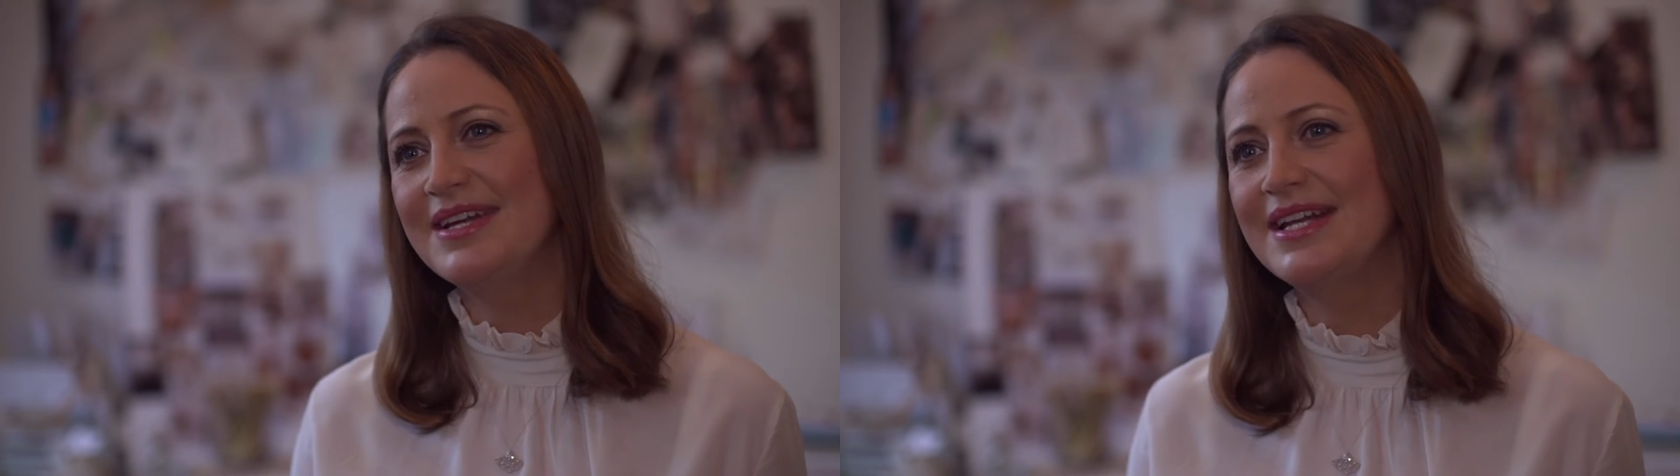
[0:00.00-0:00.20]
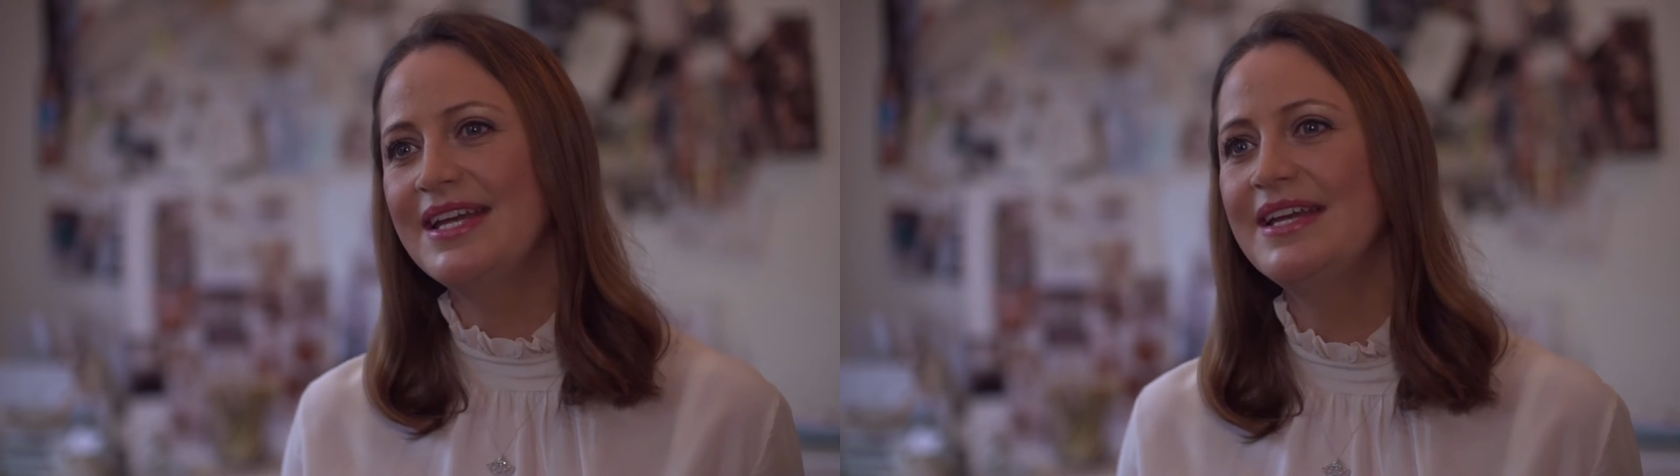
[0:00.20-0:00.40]

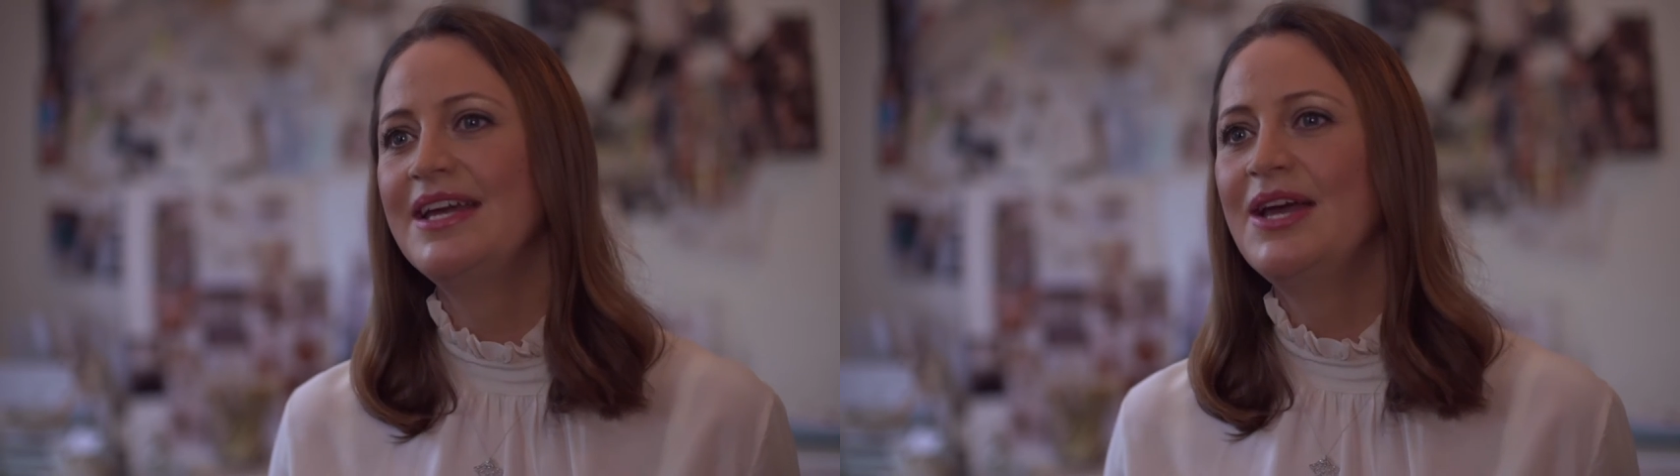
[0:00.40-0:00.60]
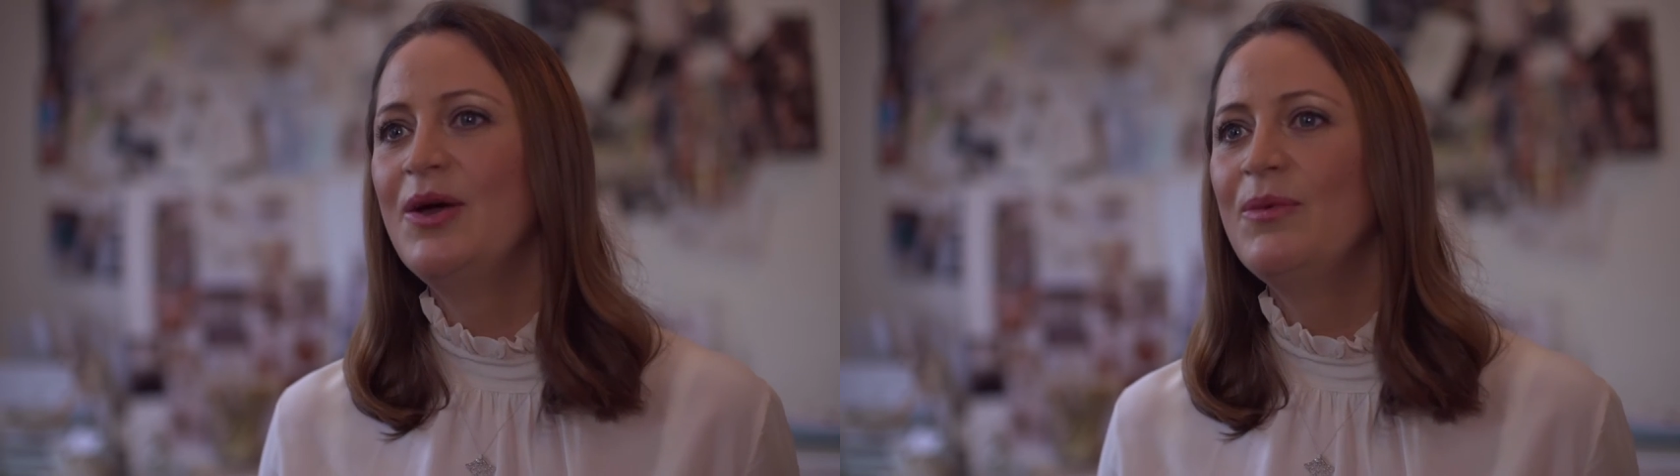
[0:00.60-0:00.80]
really,
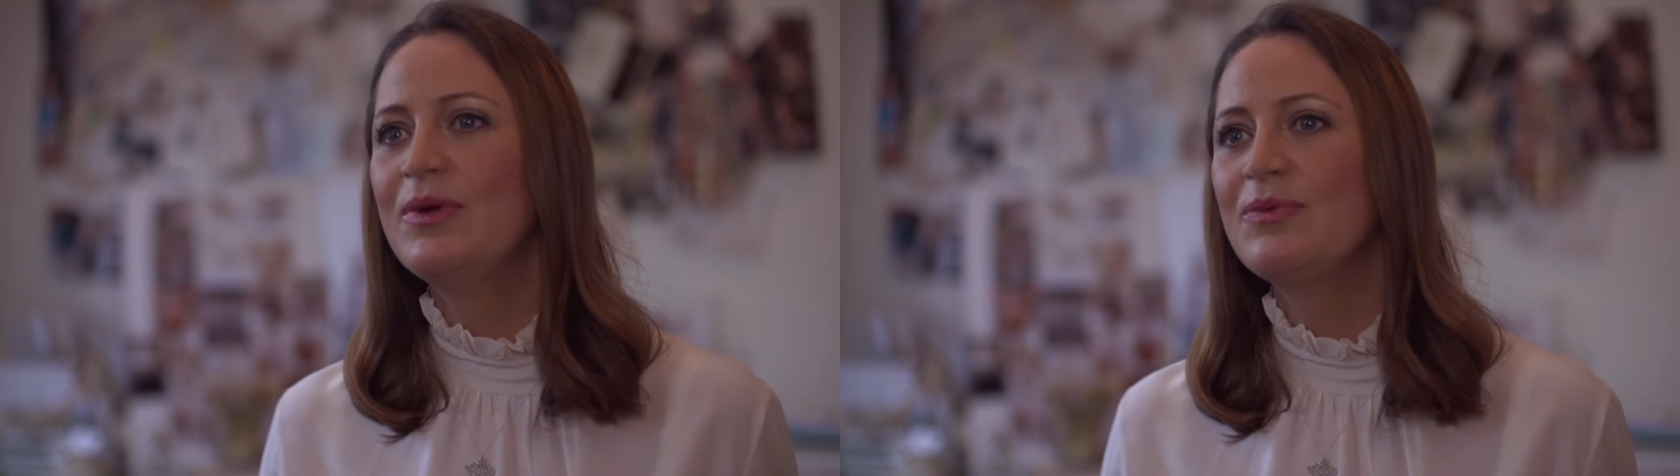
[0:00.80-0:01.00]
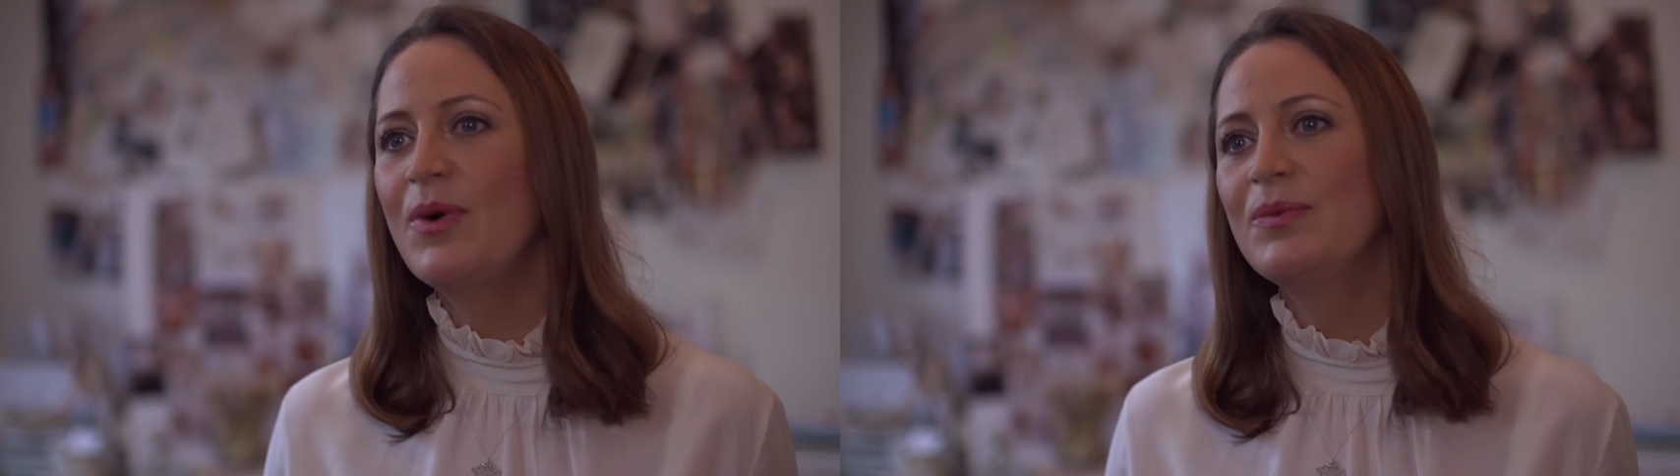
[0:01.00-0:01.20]

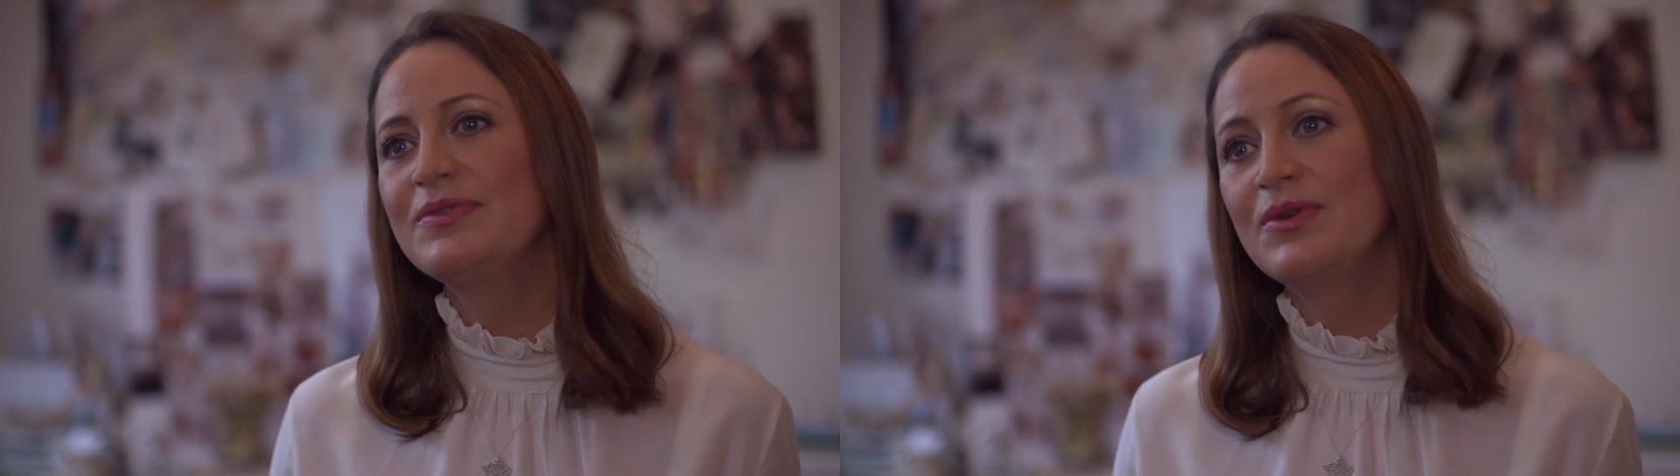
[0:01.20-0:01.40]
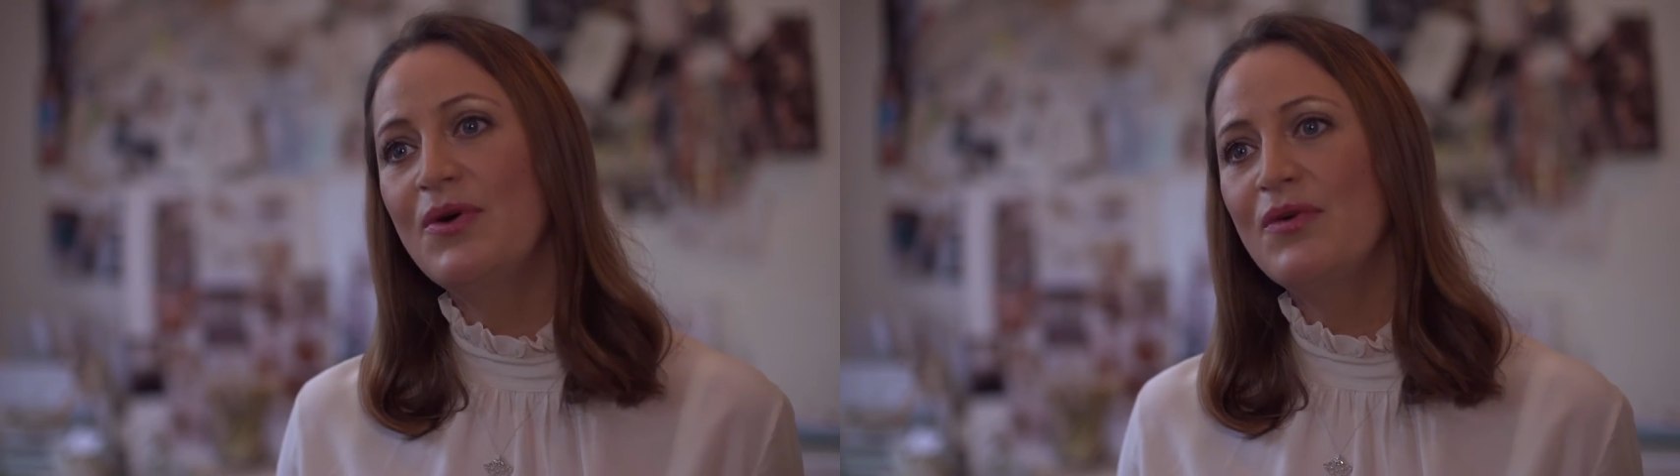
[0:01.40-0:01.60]
with what
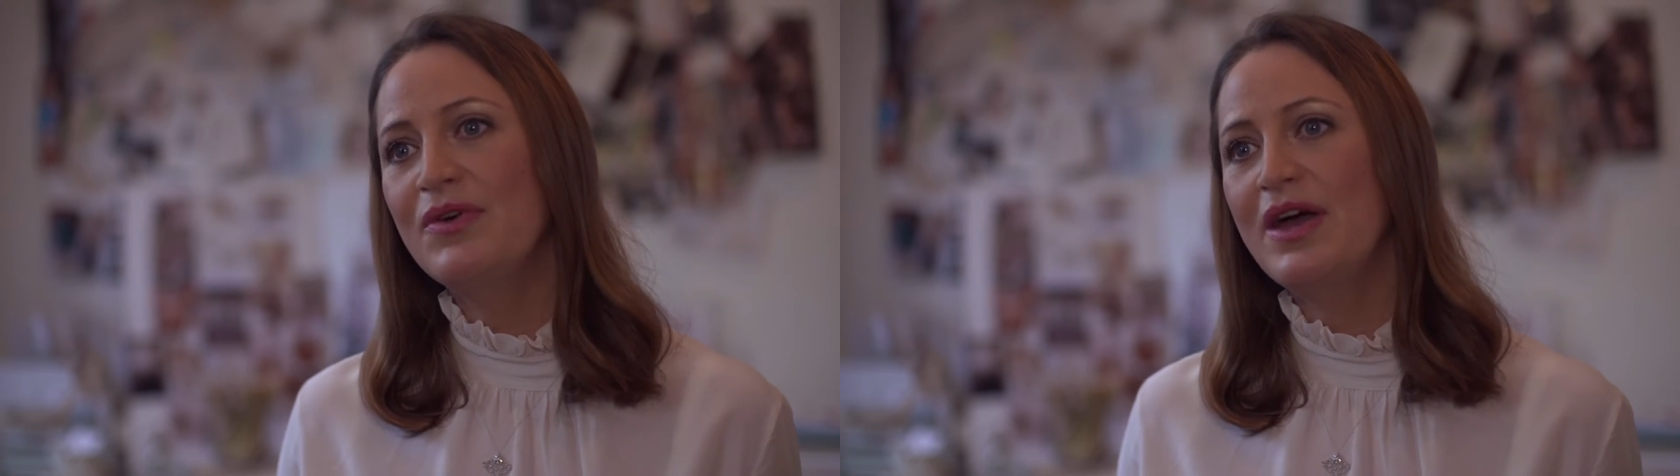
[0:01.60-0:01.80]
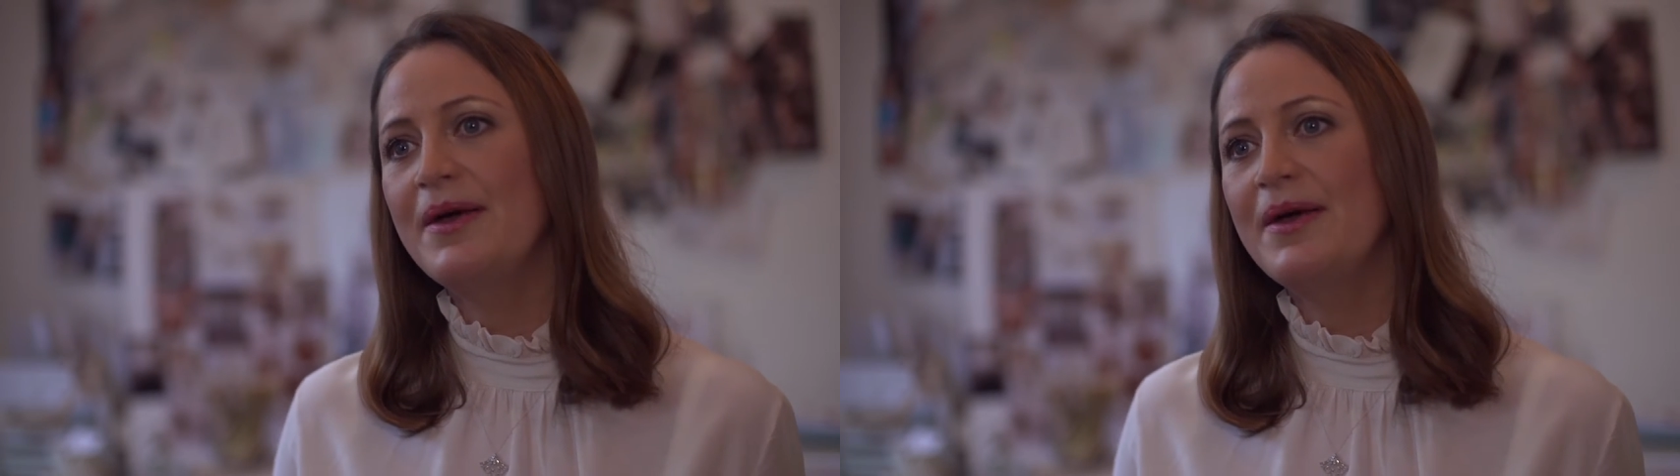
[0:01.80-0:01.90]
was on offer.